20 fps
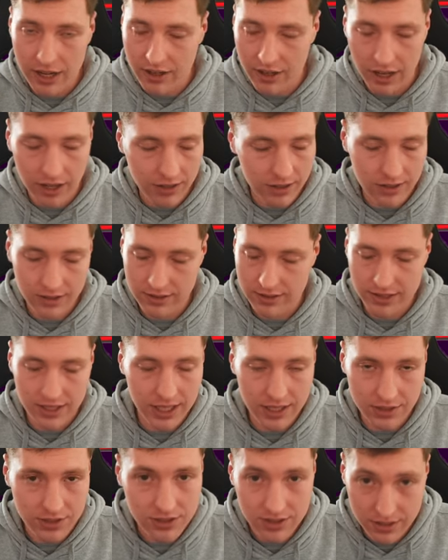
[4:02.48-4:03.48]
and uh,
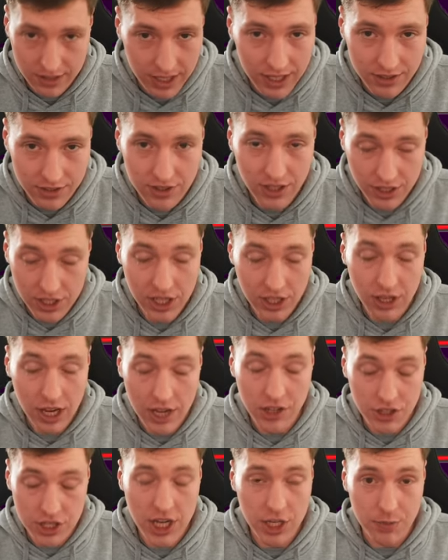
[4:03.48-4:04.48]
it's it's
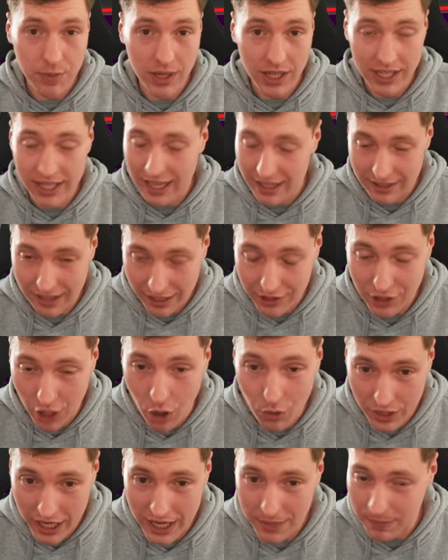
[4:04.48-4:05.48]
it's desperately. And, and
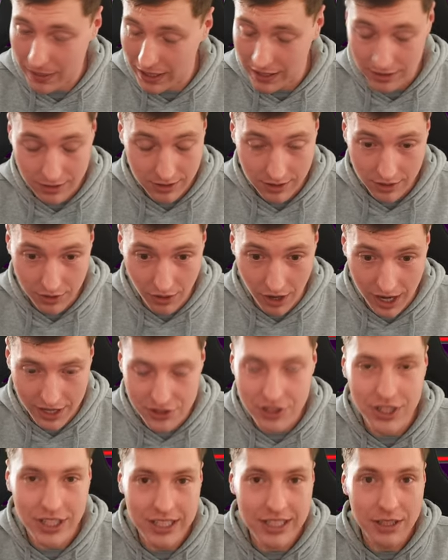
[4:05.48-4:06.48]
goalkeeper,
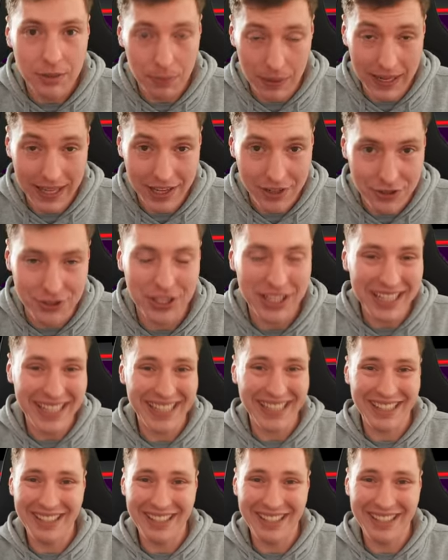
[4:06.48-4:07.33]
Christ, please.